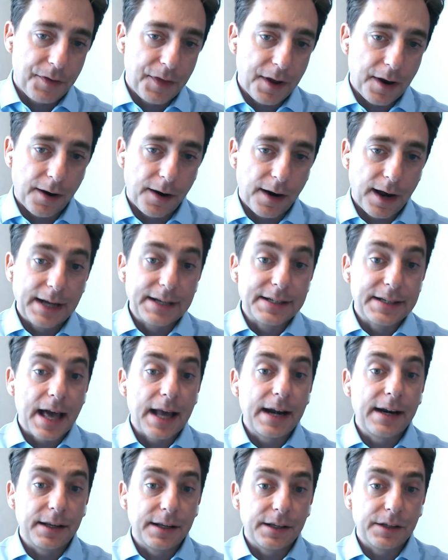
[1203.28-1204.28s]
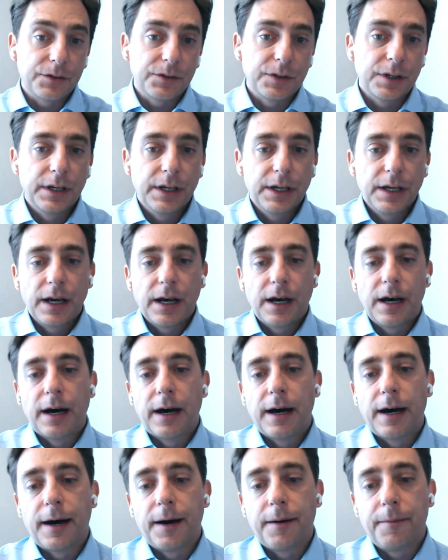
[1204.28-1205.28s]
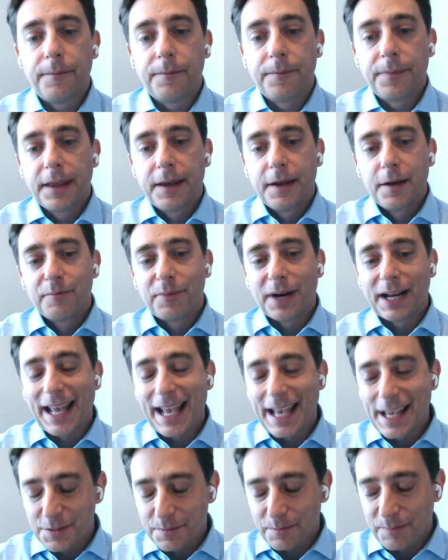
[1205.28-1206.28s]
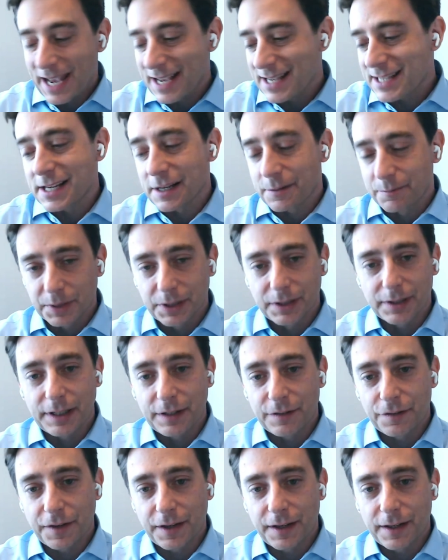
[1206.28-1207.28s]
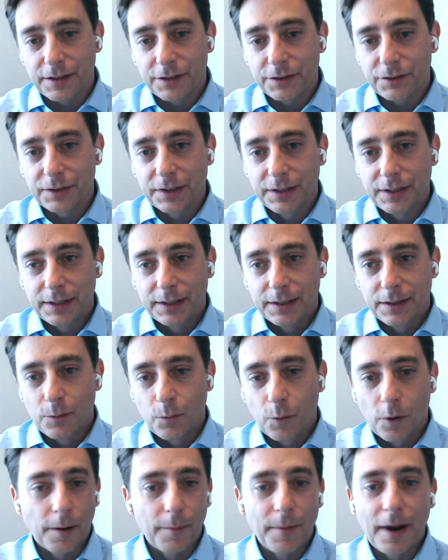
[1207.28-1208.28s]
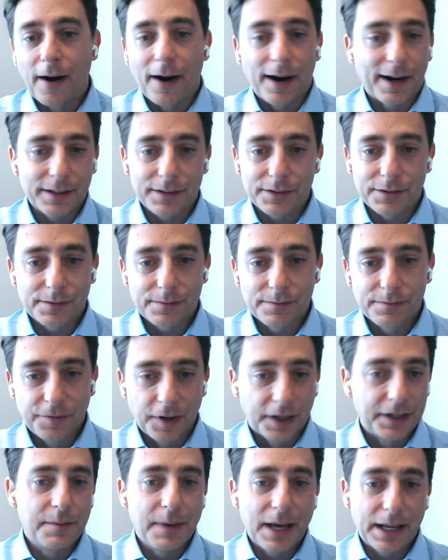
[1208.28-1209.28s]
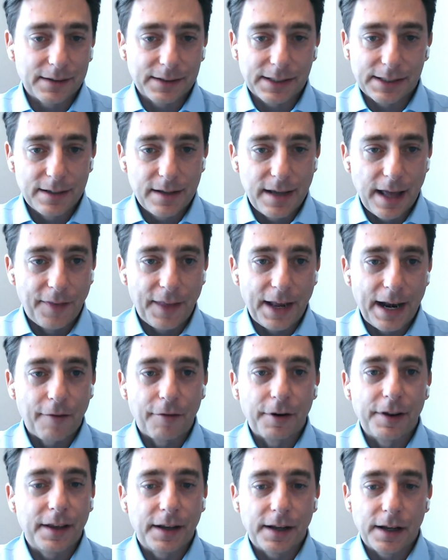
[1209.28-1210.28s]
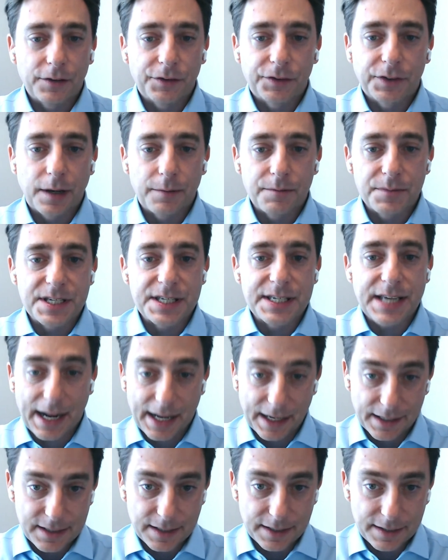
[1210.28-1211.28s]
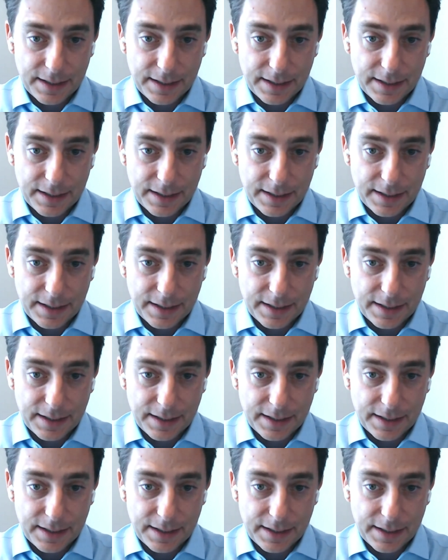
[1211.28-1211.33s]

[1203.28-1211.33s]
their identities. But his basic belief is we're Americans, fundamentally, and that everything else comes second.